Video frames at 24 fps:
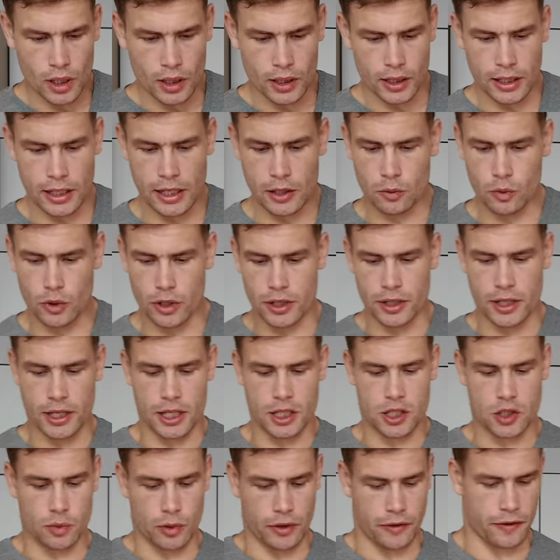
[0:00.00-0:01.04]
Eat one of
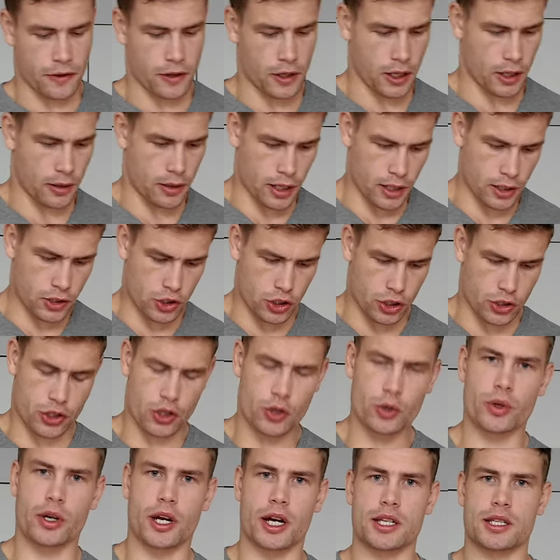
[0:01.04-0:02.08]
these I'll actually show
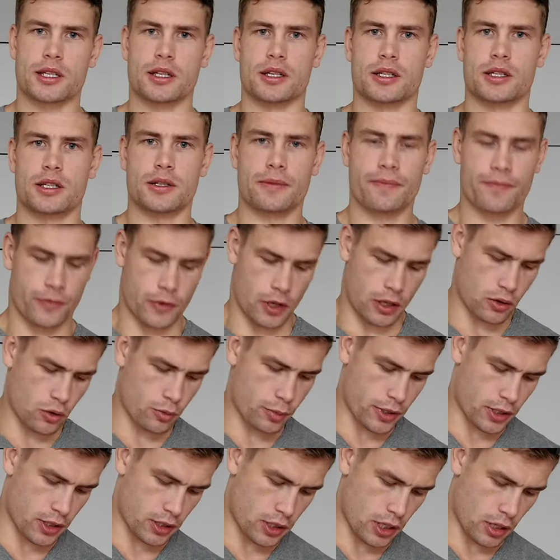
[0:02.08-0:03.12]
you guys this. I'll
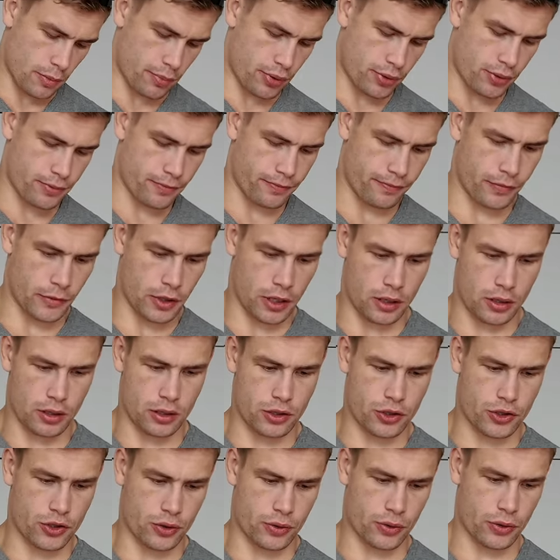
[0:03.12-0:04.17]
open this up and I'll
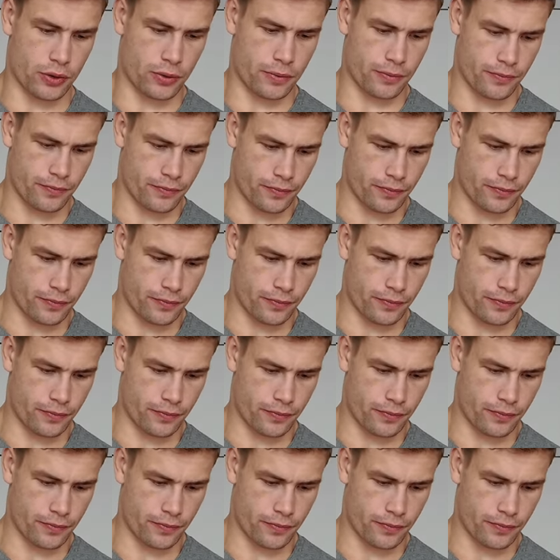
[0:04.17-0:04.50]
show you.